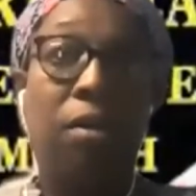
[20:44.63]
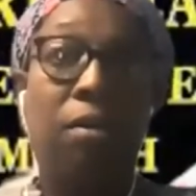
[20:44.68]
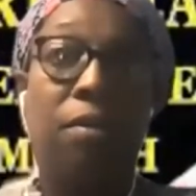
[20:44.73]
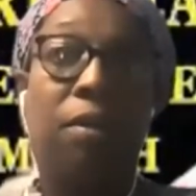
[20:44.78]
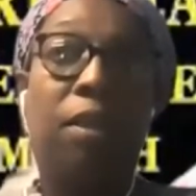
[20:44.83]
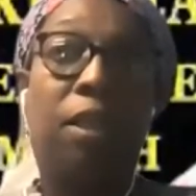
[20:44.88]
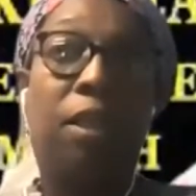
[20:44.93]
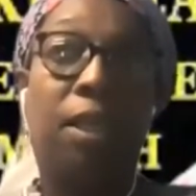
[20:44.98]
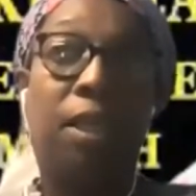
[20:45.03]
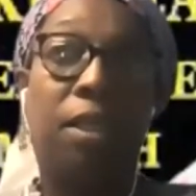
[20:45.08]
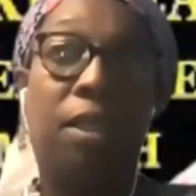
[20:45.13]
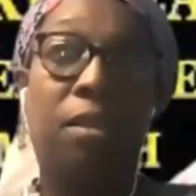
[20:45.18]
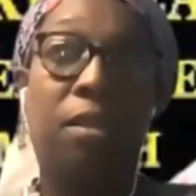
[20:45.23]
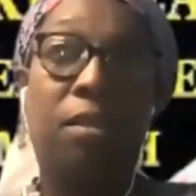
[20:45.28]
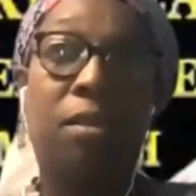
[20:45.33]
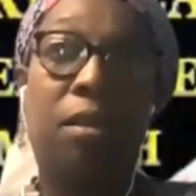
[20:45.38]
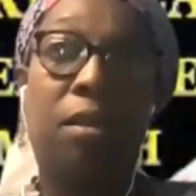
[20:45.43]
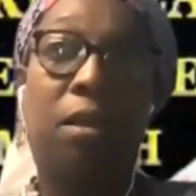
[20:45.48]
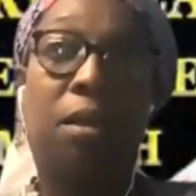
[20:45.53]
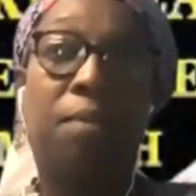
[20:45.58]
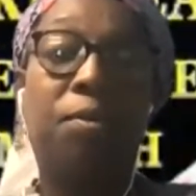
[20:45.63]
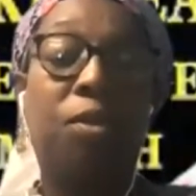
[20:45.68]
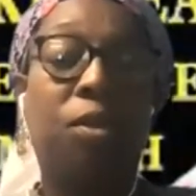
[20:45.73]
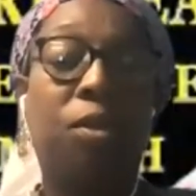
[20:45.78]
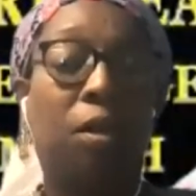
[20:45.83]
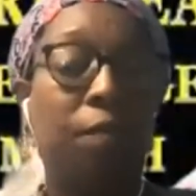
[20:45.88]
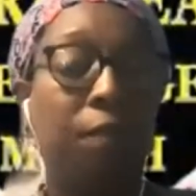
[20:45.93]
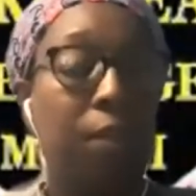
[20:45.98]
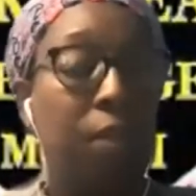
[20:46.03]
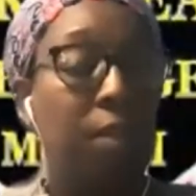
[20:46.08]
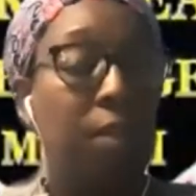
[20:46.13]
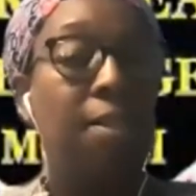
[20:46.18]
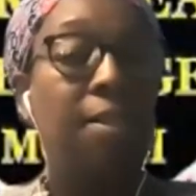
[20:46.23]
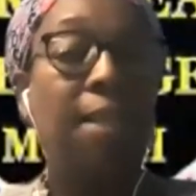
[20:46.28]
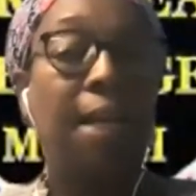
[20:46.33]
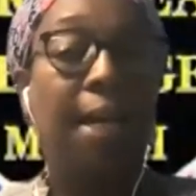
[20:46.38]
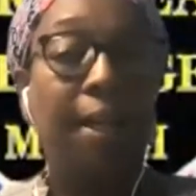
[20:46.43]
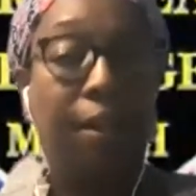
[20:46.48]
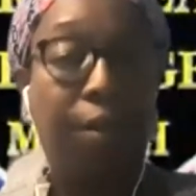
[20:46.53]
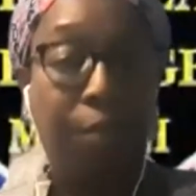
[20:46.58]
these observances
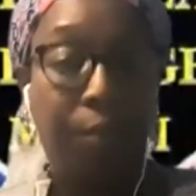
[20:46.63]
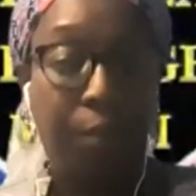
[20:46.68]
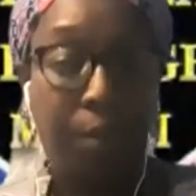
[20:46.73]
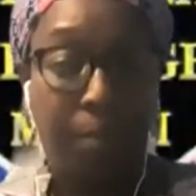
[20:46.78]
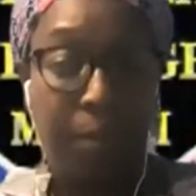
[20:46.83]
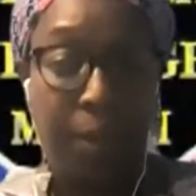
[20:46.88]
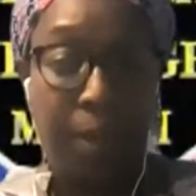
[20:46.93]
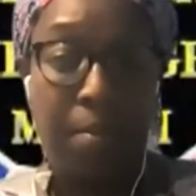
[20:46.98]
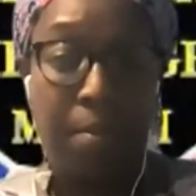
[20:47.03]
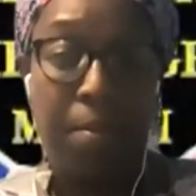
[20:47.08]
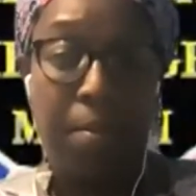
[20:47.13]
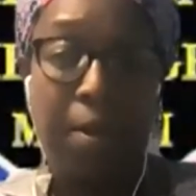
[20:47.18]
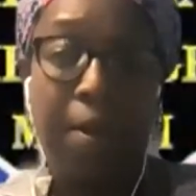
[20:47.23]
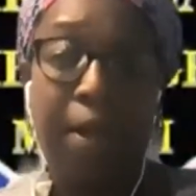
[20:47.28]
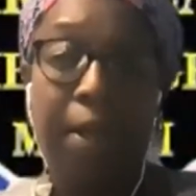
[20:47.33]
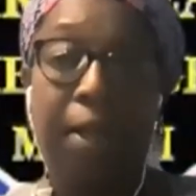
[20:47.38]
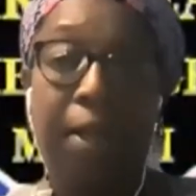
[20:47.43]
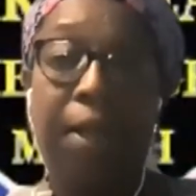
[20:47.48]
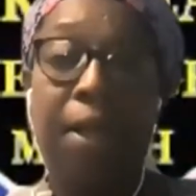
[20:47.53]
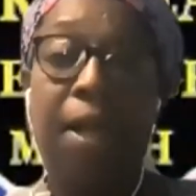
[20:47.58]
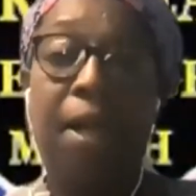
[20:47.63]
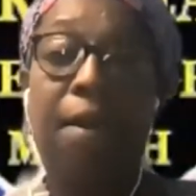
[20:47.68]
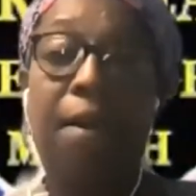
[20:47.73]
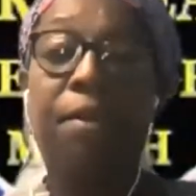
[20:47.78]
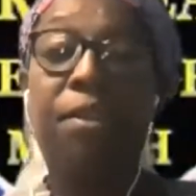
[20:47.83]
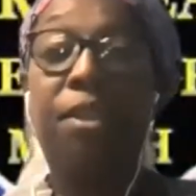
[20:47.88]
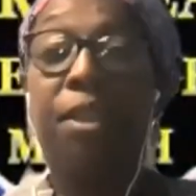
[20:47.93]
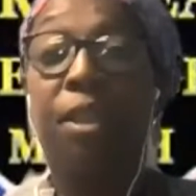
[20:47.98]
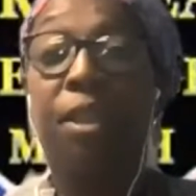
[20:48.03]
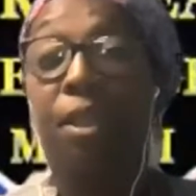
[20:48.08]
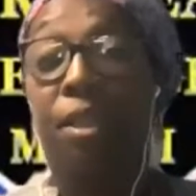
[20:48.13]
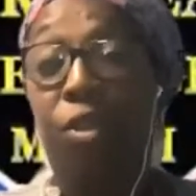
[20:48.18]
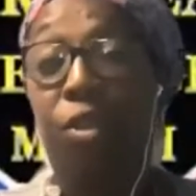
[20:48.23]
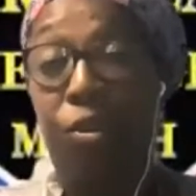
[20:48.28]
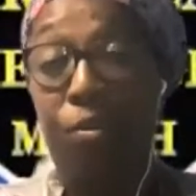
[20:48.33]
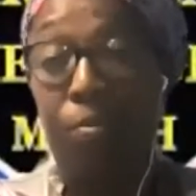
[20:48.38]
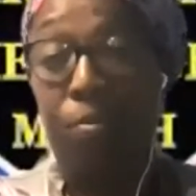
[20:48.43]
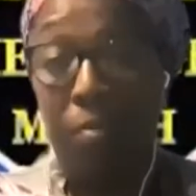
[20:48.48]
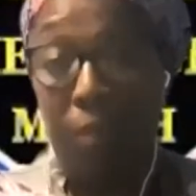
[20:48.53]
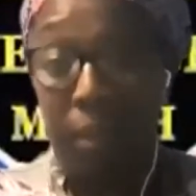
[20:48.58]
like Caribbean American
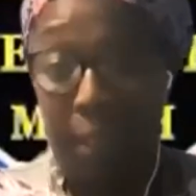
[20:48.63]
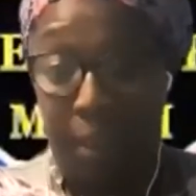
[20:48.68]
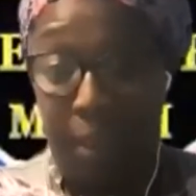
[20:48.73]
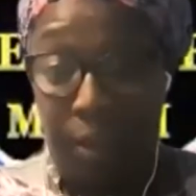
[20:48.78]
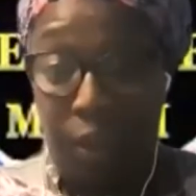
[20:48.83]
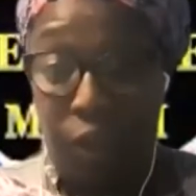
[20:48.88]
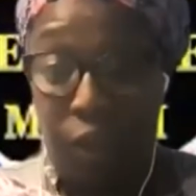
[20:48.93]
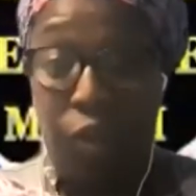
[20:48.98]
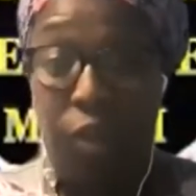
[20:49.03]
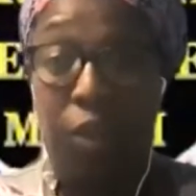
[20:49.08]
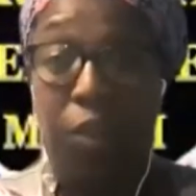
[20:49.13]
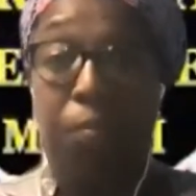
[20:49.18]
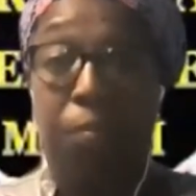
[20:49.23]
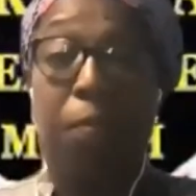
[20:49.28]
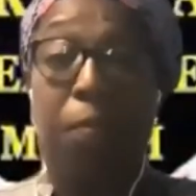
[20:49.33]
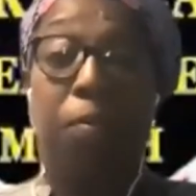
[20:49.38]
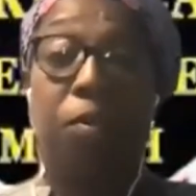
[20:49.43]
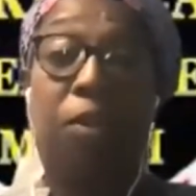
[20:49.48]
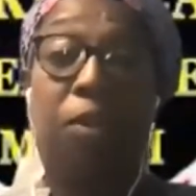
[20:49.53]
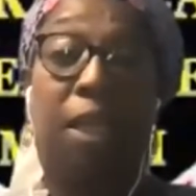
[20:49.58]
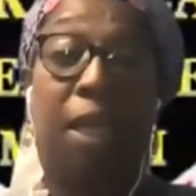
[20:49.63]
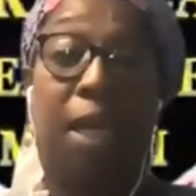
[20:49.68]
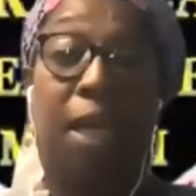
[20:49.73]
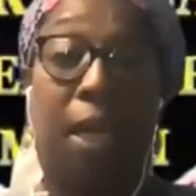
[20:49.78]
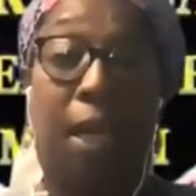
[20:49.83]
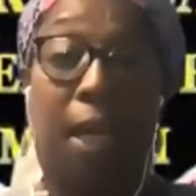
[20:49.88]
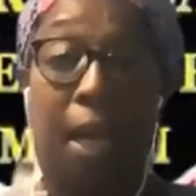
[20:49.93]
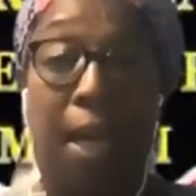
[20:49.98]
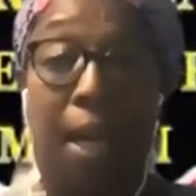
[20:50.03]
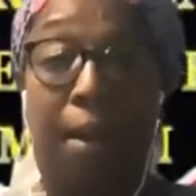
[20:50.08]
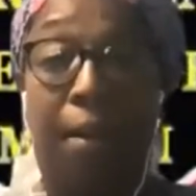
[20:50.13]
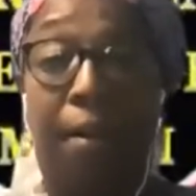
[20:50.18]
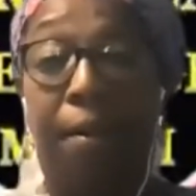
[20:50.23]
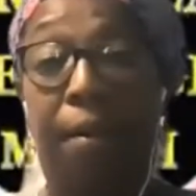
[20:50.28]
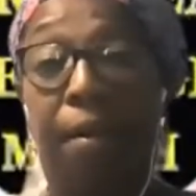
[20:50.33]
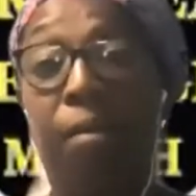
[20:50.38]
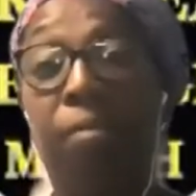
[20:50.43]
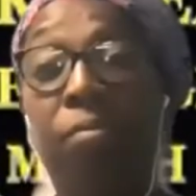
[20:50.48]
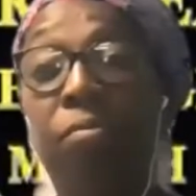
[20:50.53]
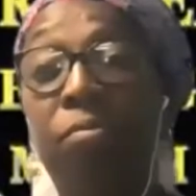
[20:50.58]
Heritage, Indigenous Peoples Day in
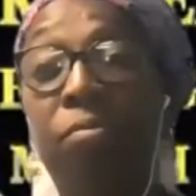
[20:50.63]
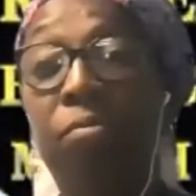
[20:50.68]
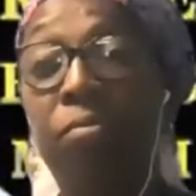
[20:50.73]
Canada,